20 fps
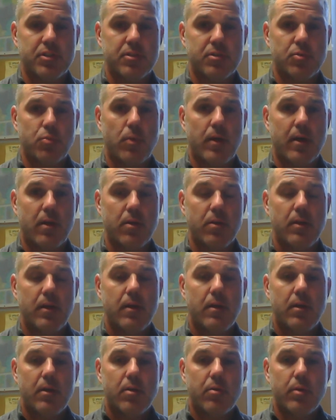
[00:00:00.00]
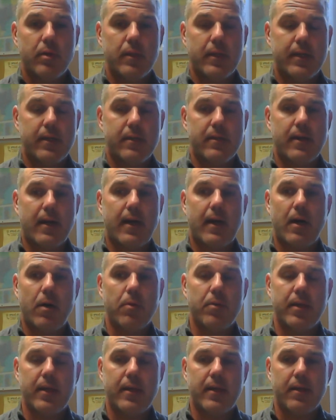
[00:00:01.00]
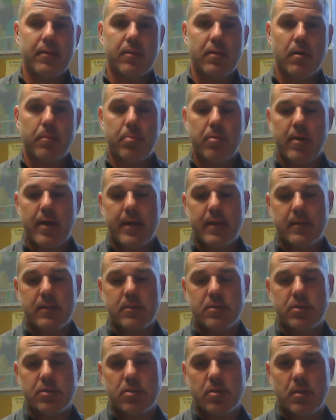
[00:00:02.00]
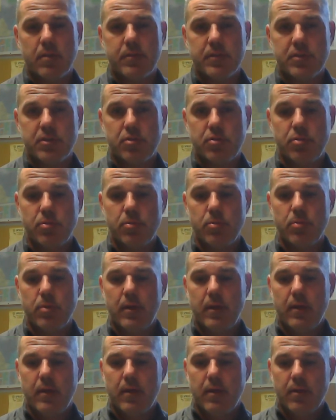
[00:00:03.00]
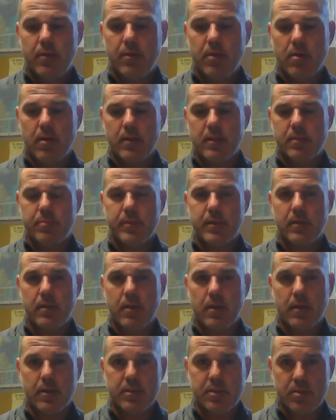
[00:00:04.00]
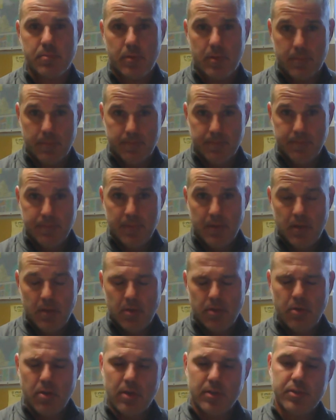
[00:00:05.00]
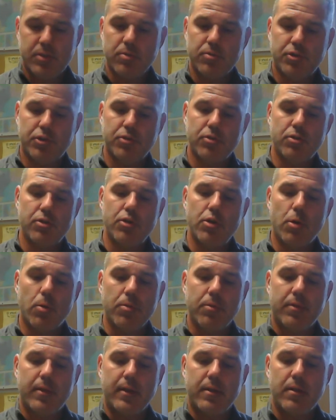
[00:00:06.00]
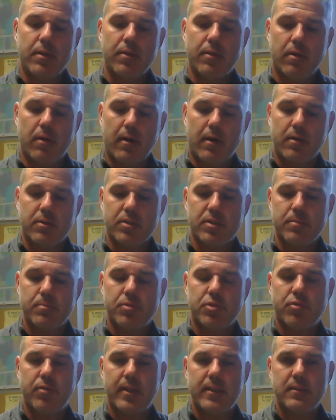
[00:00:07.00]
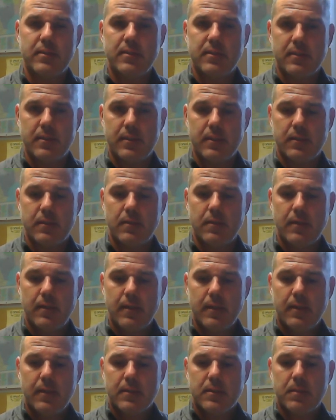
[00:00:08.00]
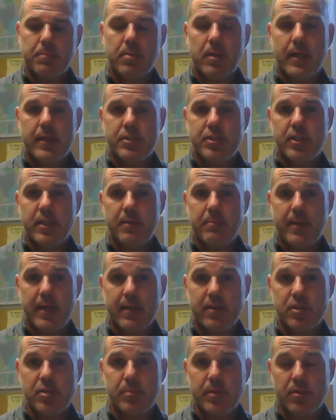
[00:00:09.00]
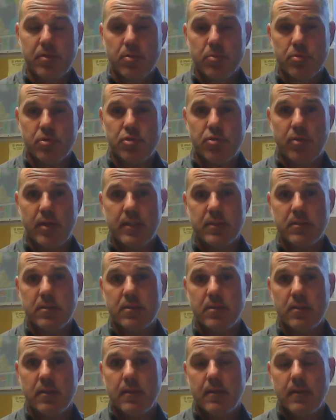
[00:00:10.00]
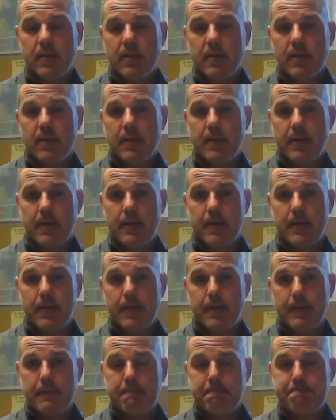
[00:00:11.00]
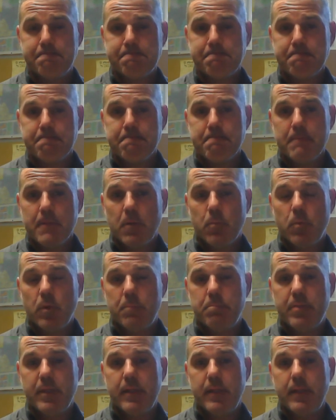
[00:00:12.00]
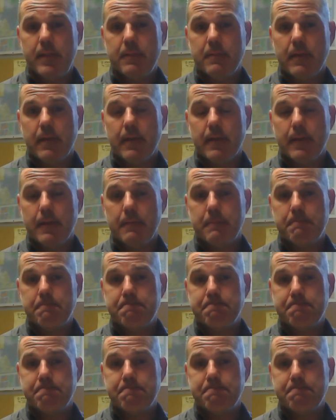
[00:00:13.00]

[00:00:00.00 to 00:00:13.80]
as well, related to how they get their product and service to the ultimate customer. You also should note that there are some trends in supply chain management. Those trends would be the